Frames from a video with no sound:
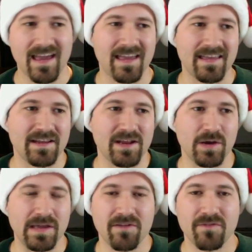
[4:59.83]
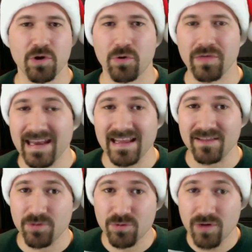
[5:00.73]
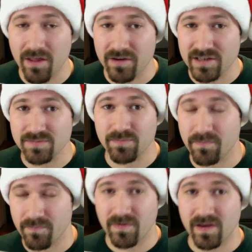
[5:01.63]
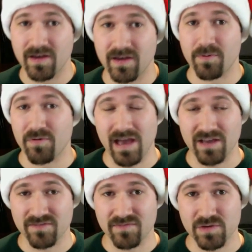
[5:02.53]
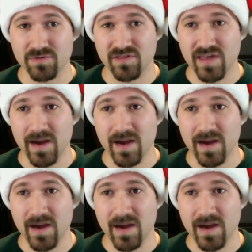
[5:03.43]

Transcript: you know, even if you're only getting two dollars uh, per thousand views there,